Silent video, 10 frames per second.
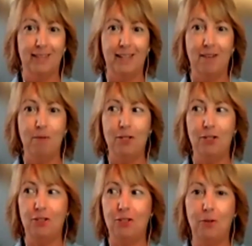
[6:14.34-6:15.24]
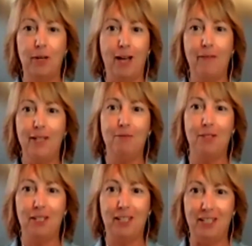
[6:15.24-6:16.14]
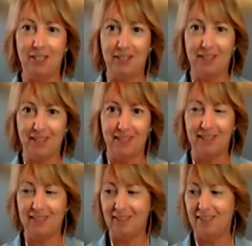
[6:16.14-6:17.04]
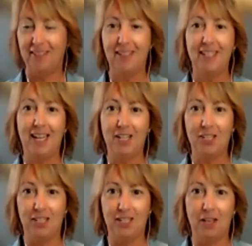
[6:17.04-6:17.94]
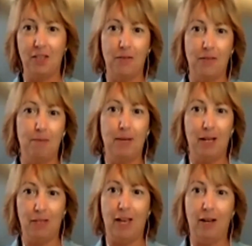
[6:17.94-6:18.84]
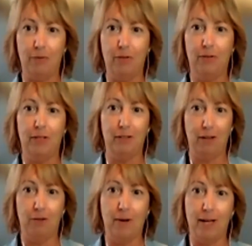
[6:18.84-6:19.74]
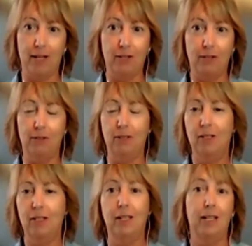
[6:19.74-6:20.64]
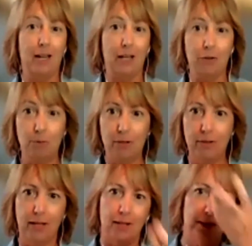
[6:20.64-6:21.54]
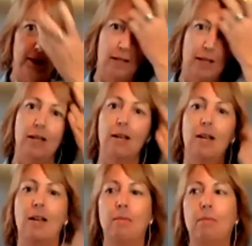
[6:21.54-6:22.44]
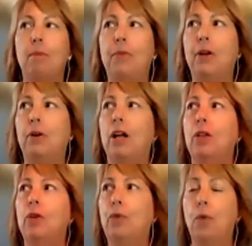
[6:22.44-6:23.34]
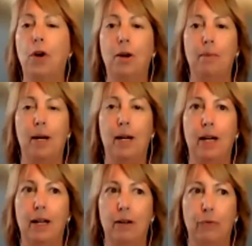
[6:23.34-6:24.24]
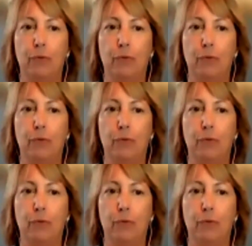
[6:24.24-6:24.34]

which don't have any religious connection other than being thankful and gratitude. Neither do birthdays. But they're all a form of